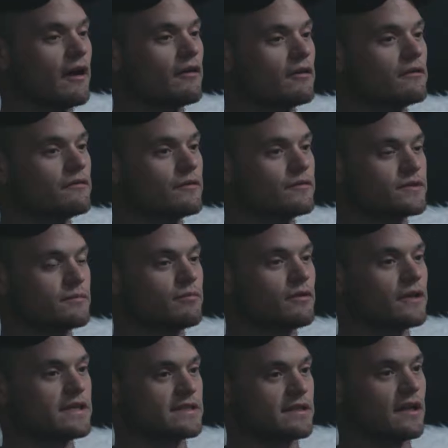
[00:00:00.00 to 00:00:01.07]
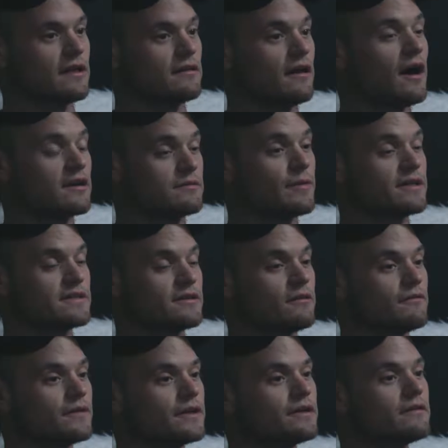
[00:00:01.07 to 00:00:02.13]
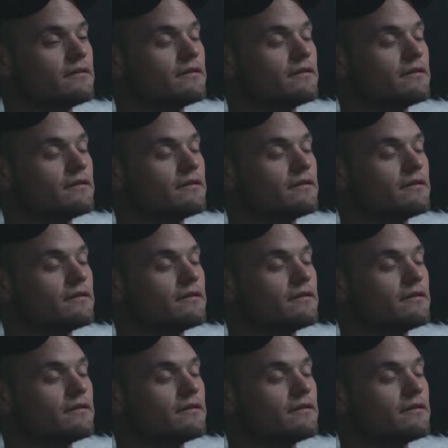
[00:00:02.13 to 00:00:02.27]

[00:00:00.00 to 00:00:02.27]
out of. It was a place that I locked myself in.